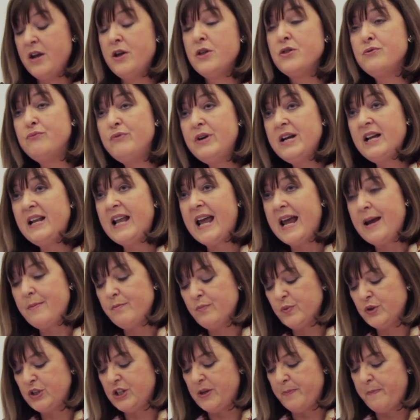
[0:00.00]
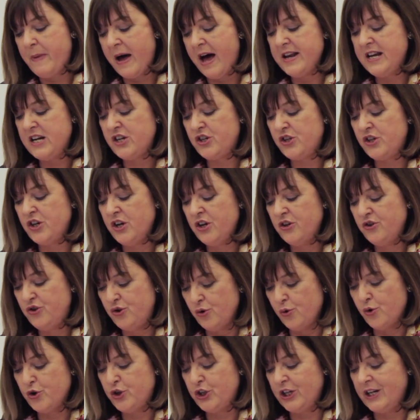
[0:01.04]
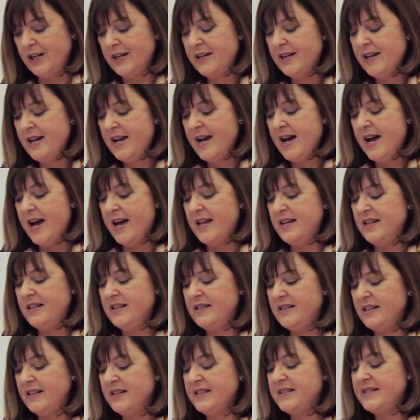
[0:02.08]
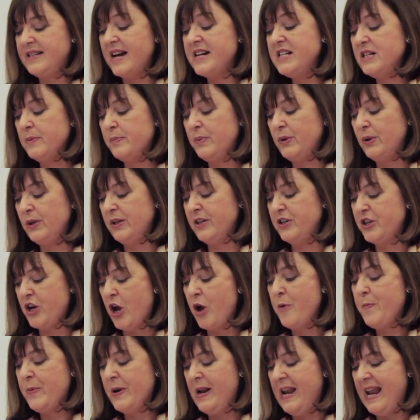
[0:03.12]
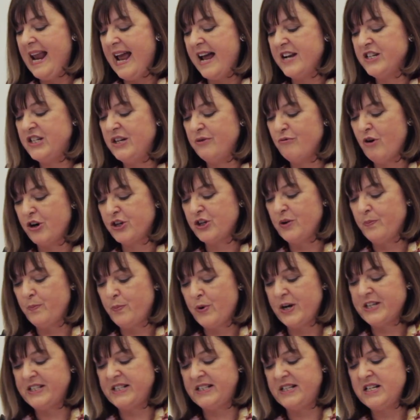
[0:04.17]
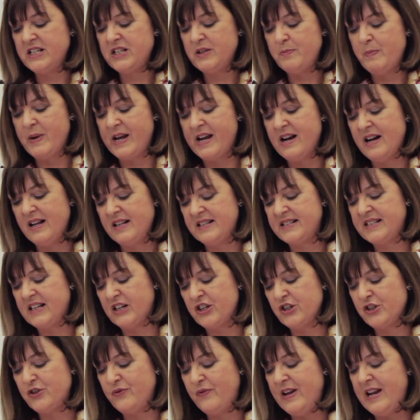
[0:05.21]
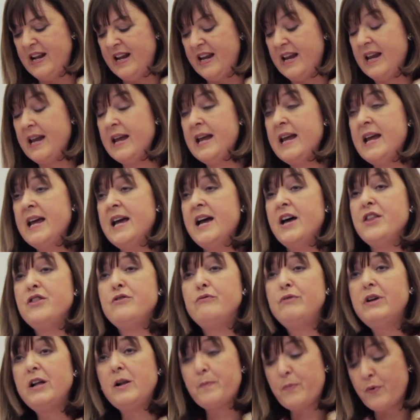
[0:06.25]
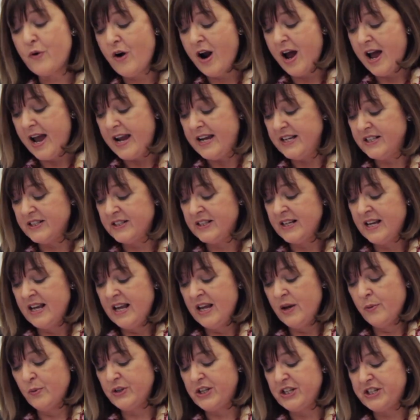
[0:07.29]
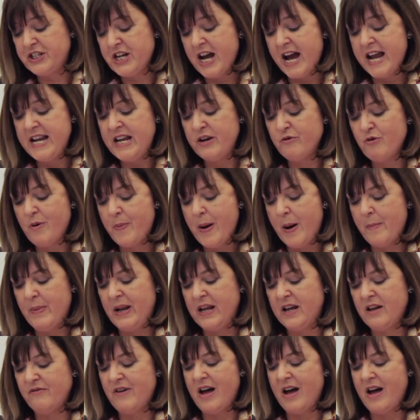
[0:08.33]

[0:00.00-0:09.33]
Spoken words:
The real aim was to punish Georgia and its excitable and openly anti-Russian president, Mikhail Saakashvili, and the real prize was the tiny republic of